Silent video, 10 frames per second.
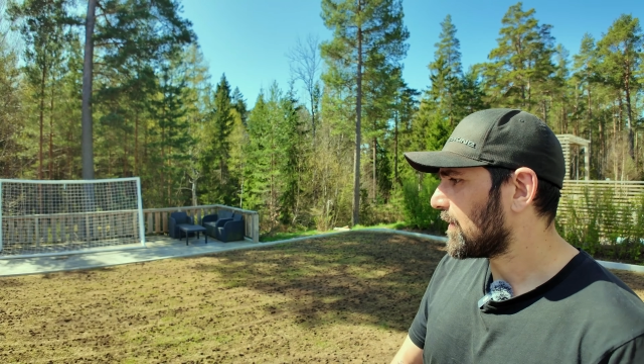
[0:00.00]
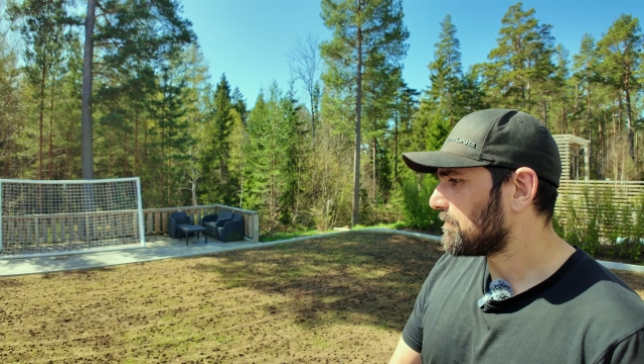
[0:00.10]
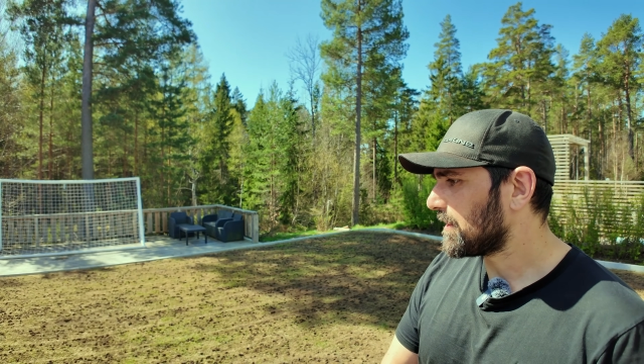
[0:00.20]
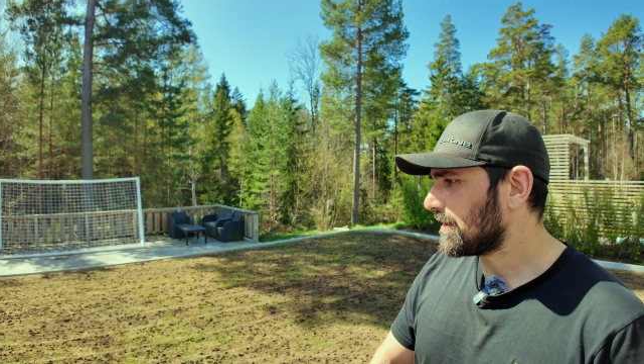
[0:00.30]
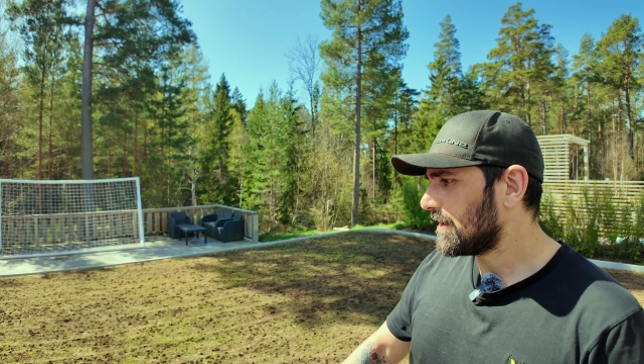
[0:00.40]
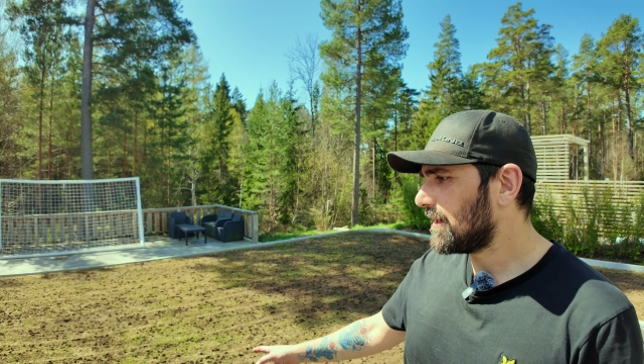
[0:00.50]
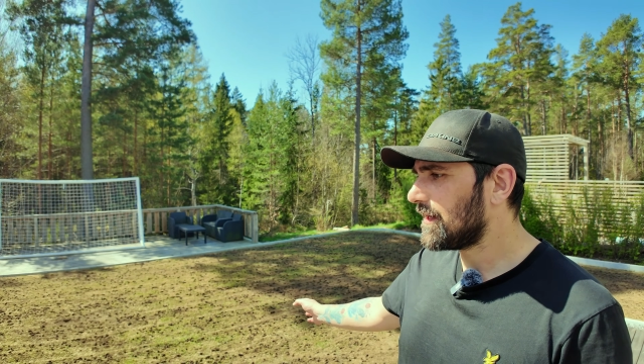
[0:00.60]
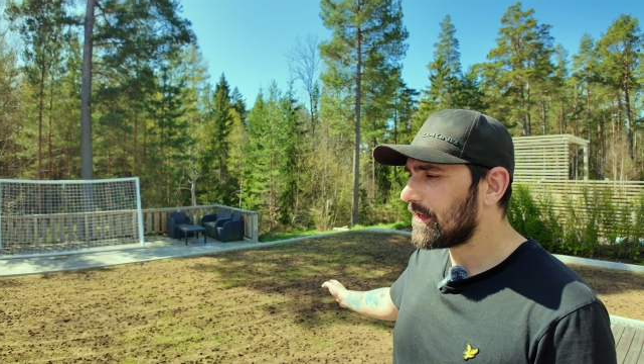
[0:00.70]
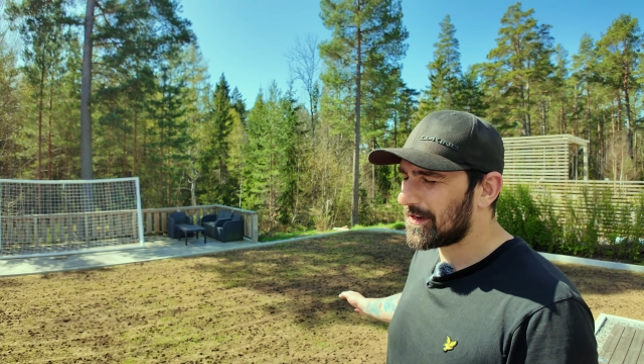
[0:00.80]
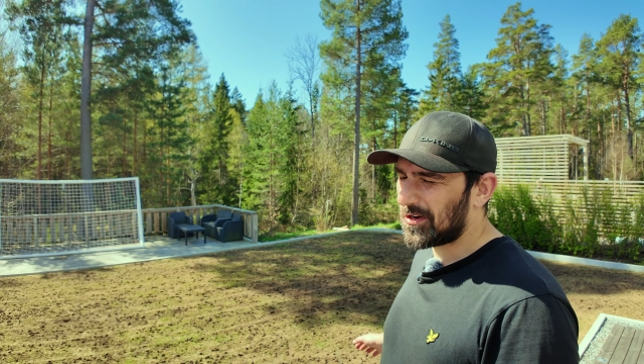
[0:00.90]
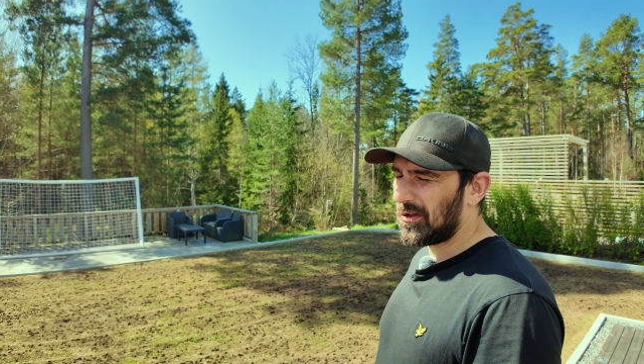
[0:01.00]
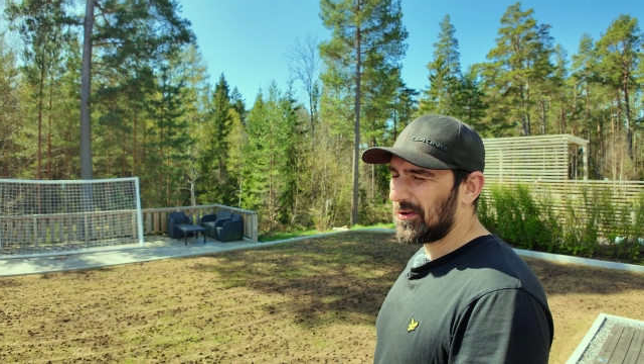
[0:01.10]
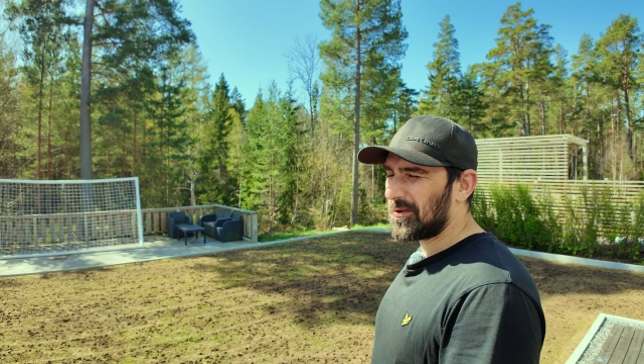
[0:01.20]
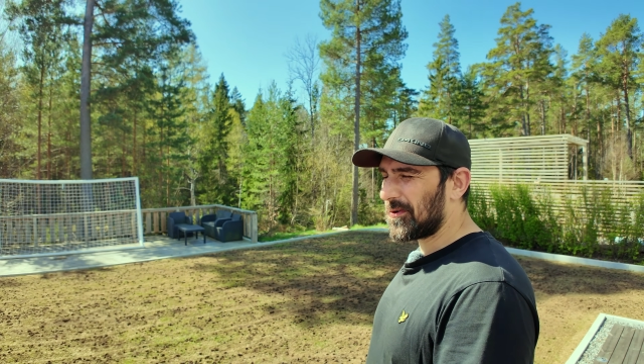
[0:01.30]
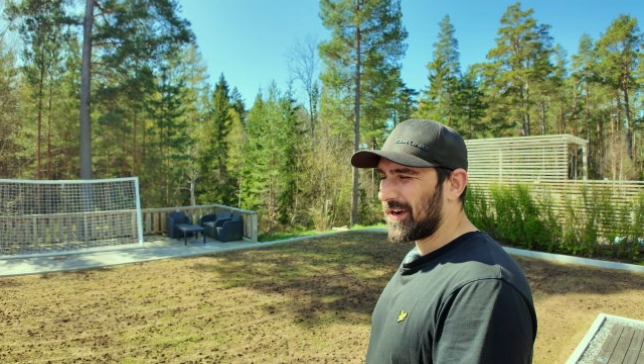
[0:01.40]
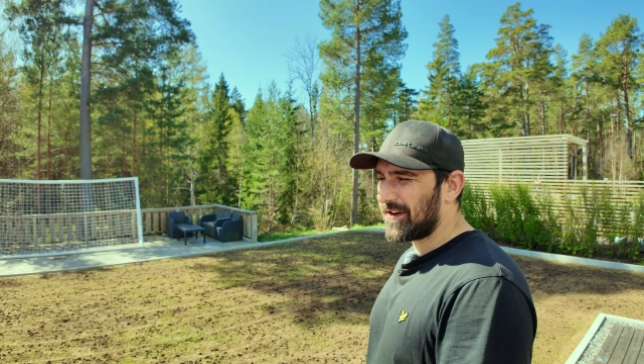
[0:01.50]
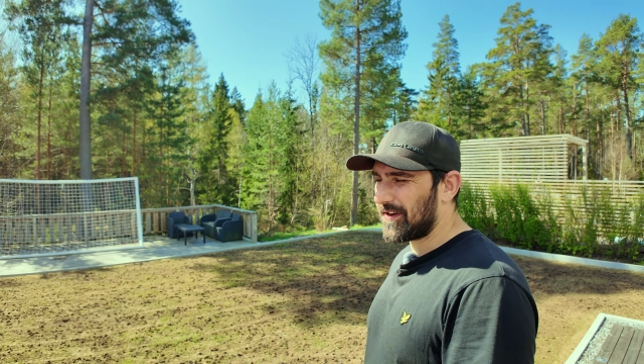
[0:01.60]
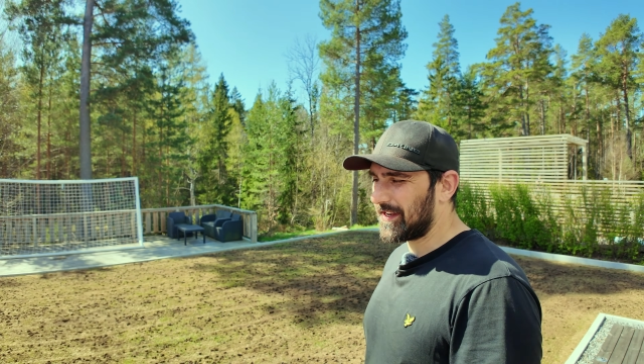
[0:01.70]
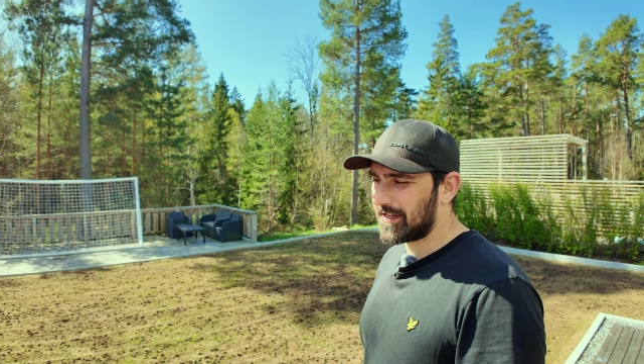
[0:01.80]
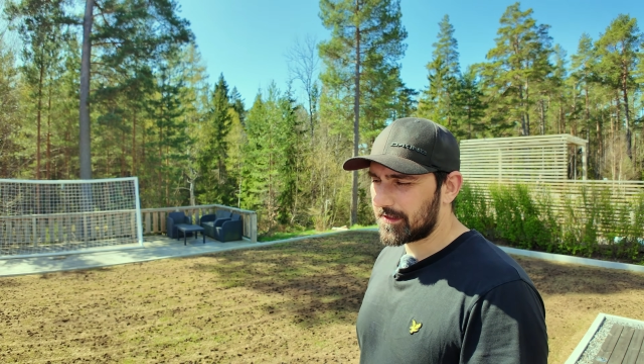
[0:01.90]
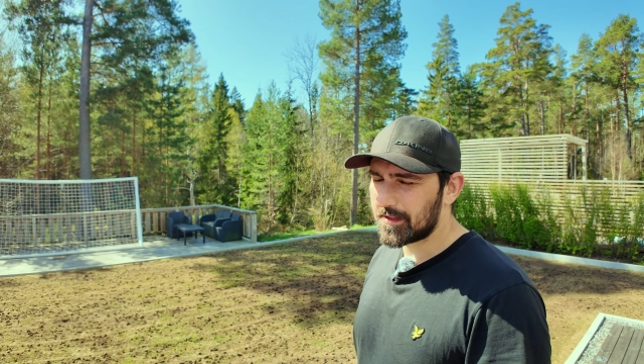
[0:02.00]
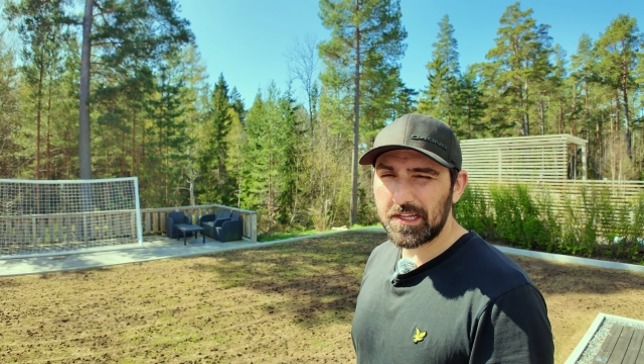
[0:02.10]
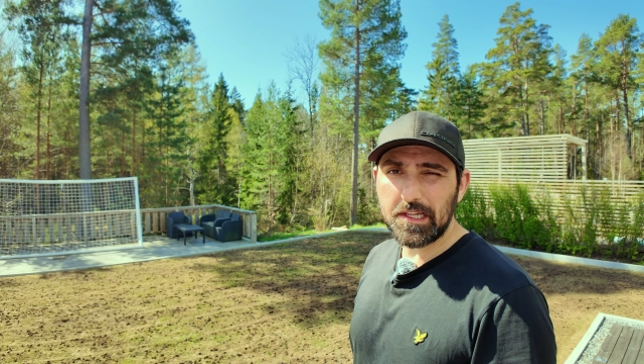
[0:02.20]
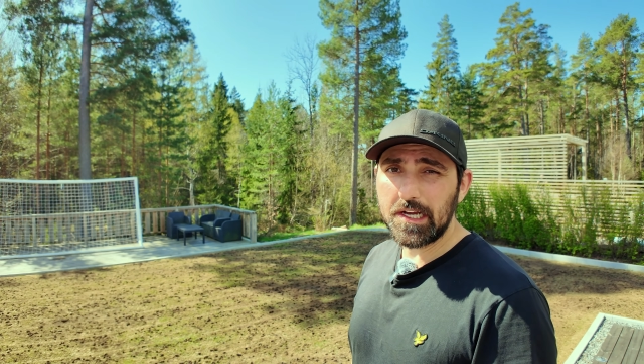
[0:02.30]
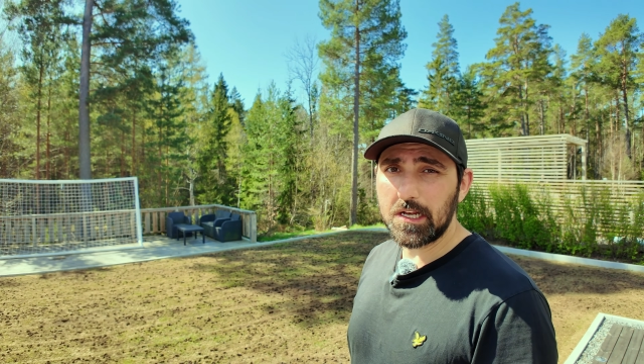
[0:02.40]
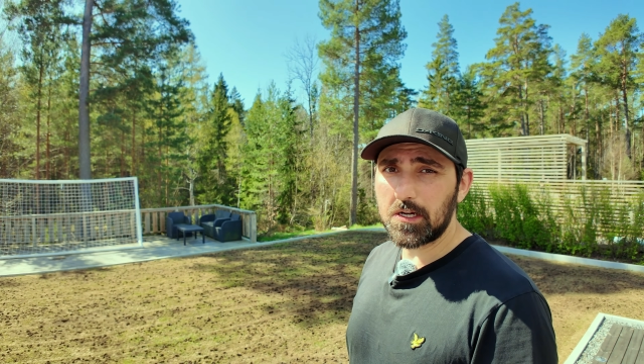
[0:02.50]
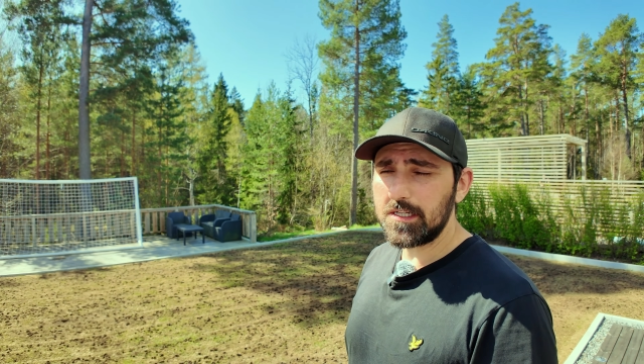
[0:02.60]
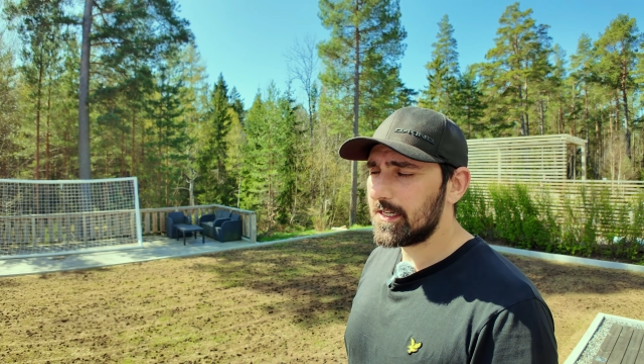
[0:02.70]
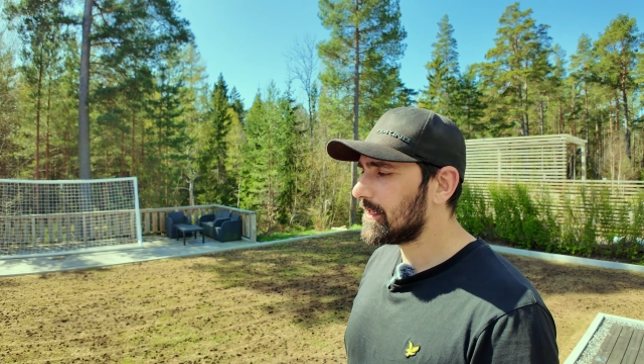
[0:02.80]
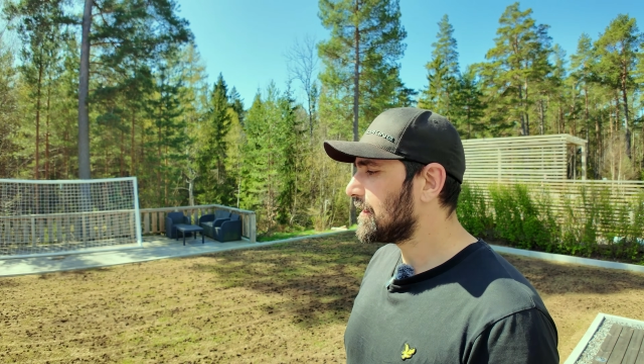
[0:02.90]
So I'm done hollow core aerating the entire lawn.